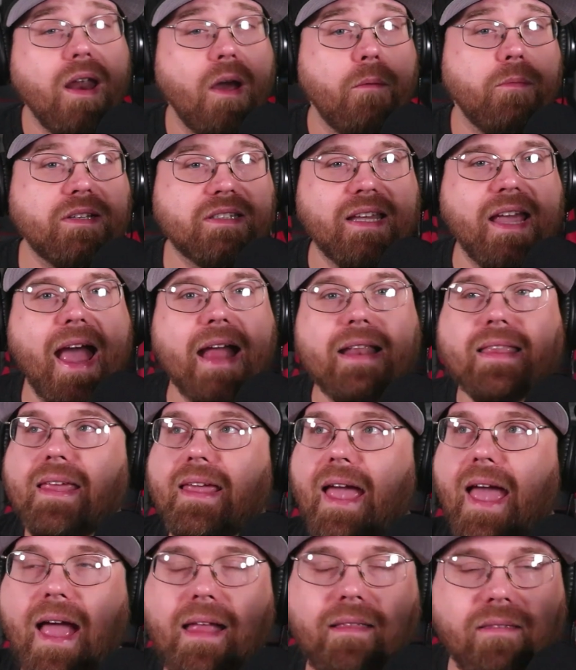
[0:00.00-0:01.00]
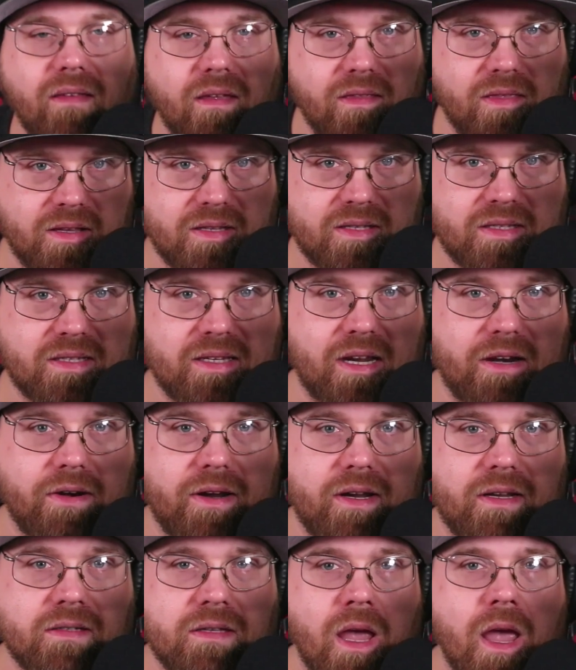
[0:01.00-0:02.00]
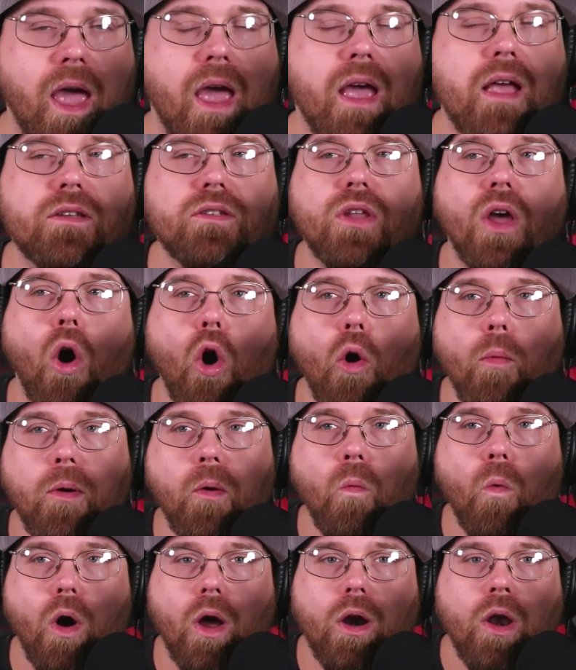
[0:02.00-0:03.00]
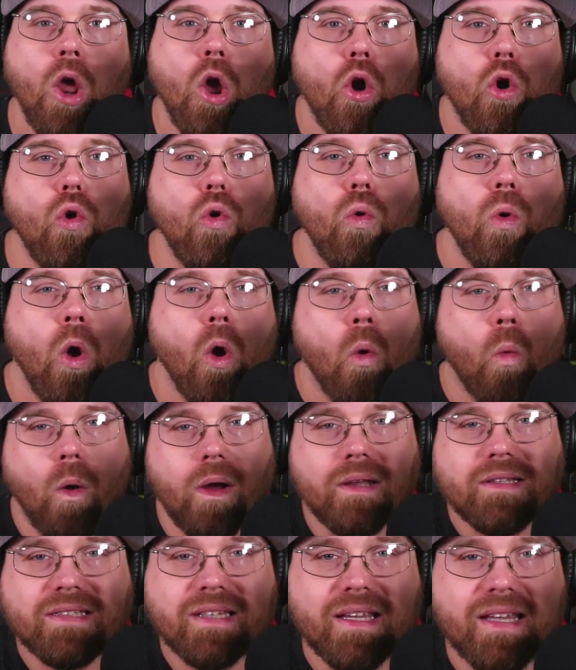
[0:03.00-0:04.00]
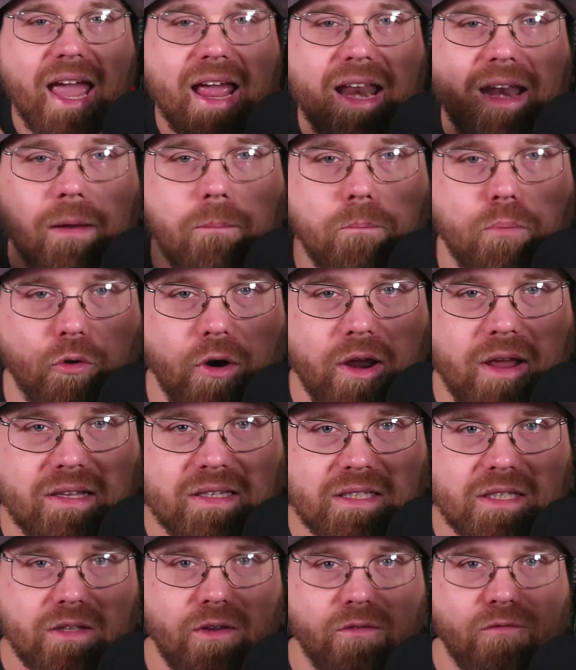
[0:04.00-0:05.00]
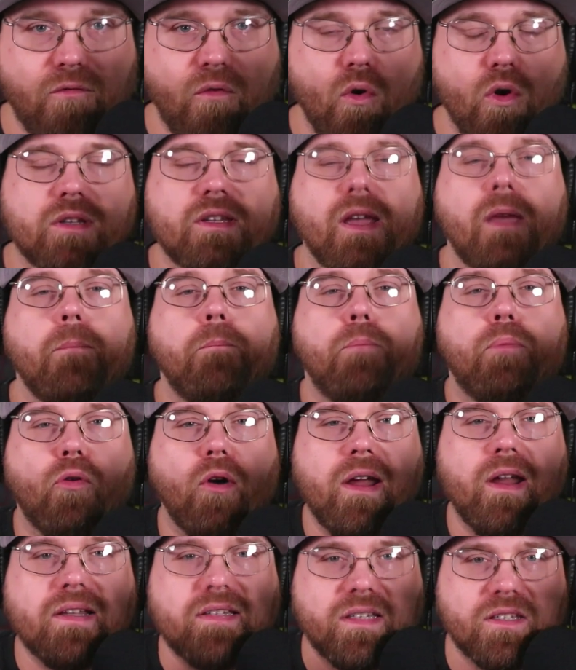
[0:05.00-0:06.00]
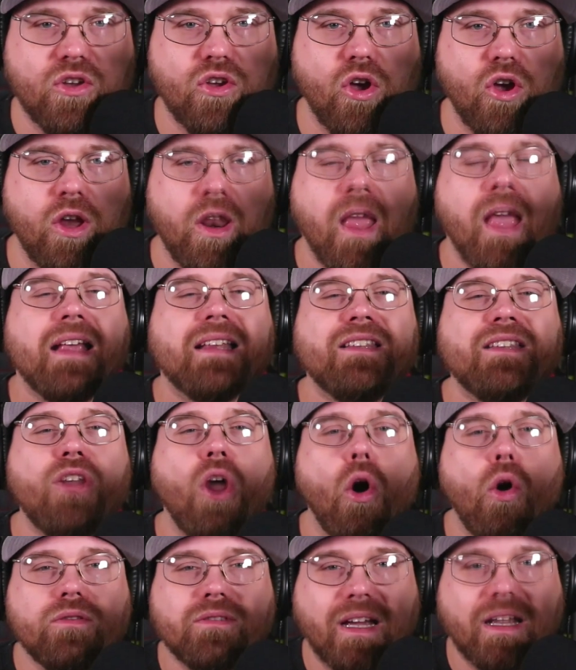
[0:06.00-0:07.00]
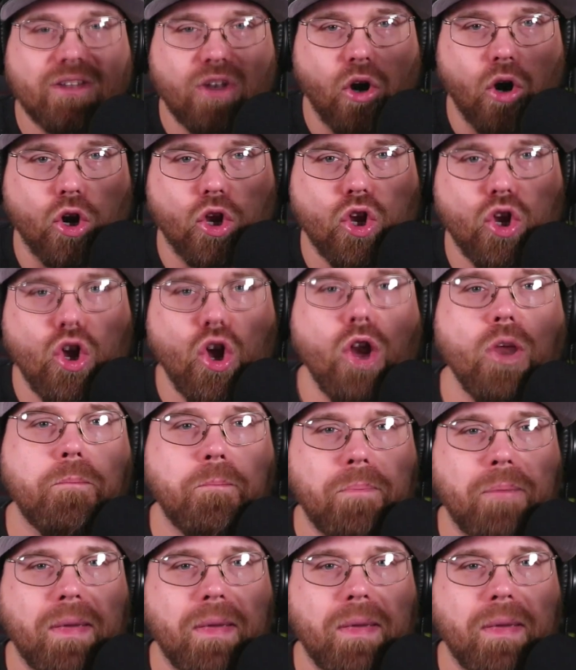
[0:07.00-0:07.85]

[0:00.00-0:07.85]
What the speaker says: that we see at the end of this series is the Obi-Wan who once again embraces the Force, embraces good, knows that there are good